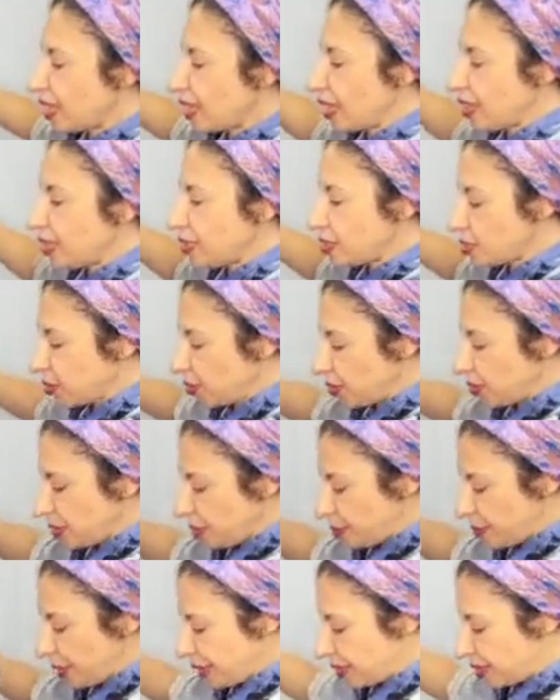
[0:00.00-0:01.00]
And it's
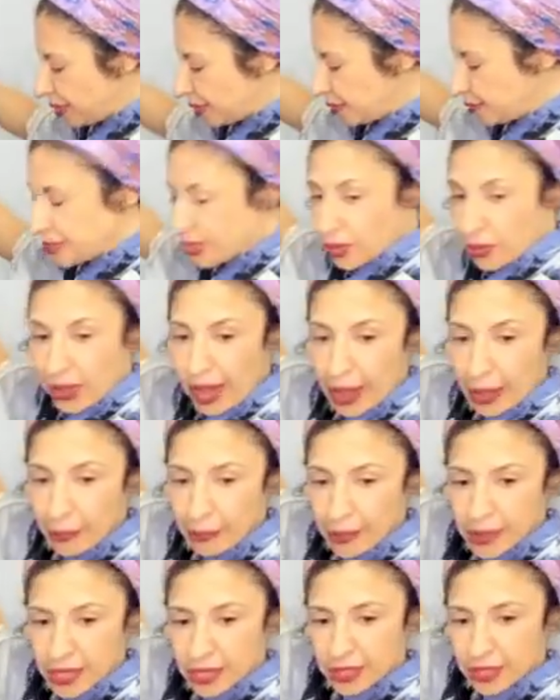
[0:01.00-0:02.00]
totally made out of
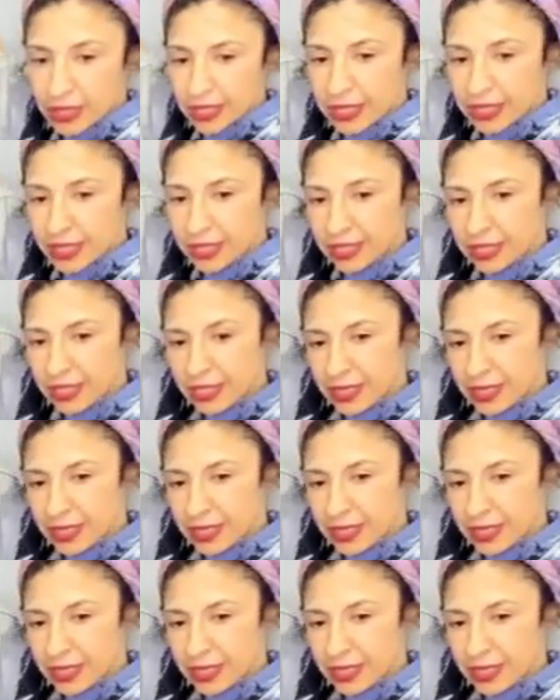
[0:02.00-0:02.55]
scraps. Look.